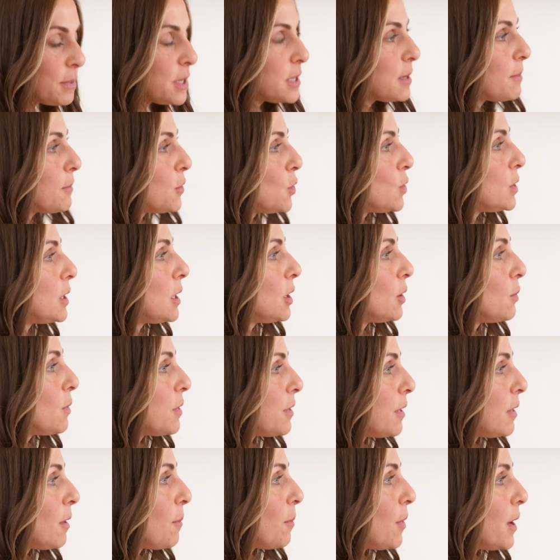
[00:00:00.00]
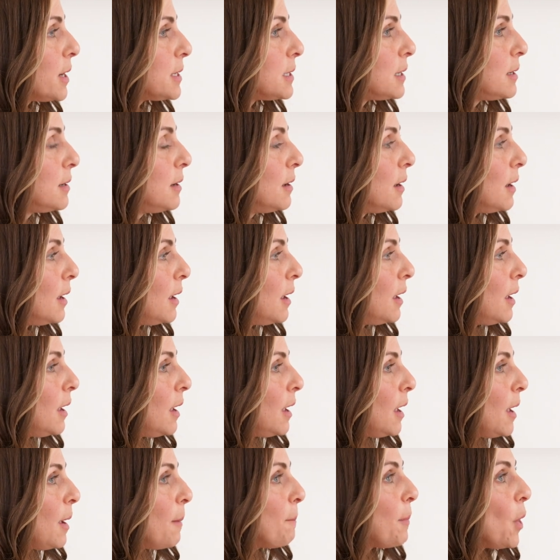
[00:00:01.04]
be something you're dealing with in the present.
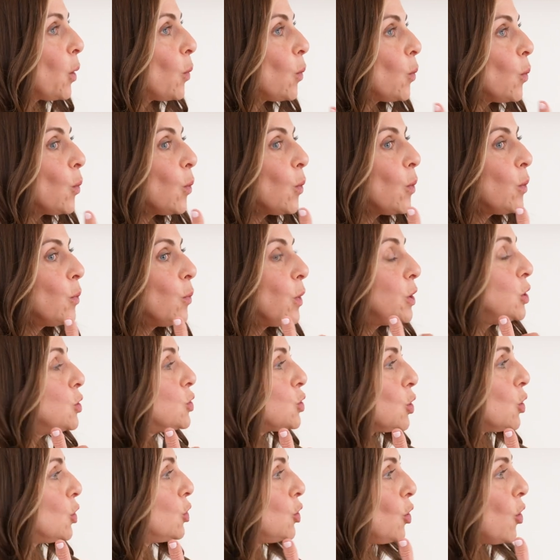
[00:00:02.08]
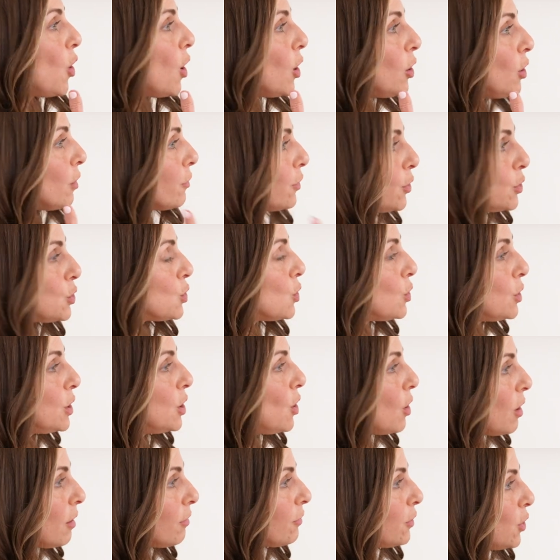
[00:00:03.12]
But when you turn your heart off, you're
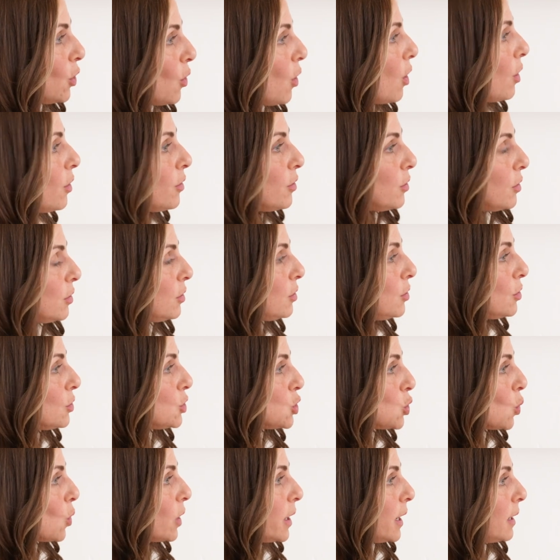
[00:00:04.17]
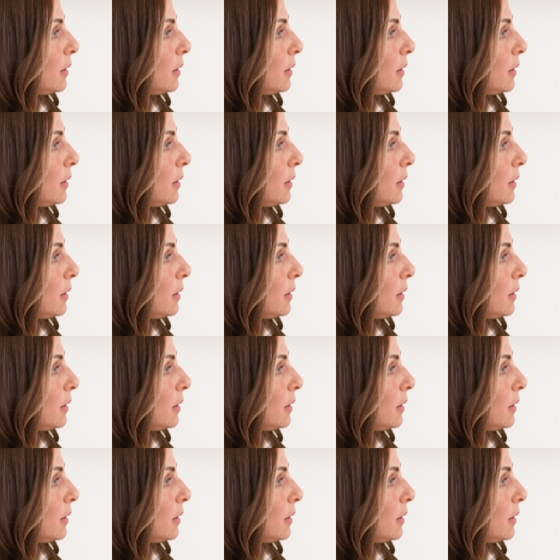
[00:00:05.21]
turning off your joy